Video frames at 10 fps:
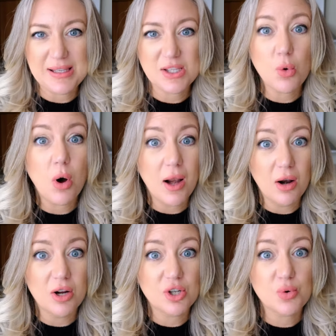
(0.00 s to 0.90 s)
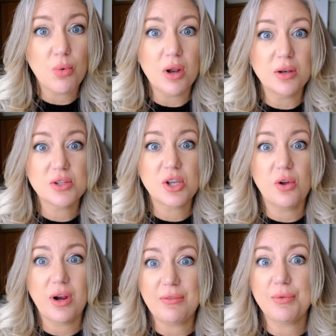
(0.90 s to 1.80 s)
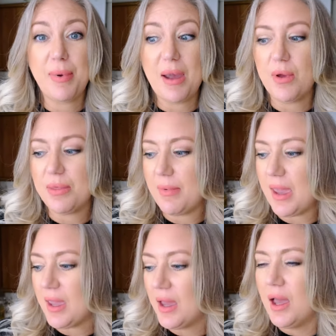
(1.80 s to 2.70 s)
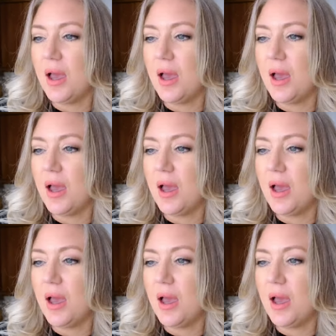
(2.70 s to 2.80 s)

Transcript: It's quite a large one, so you're going to bear with me.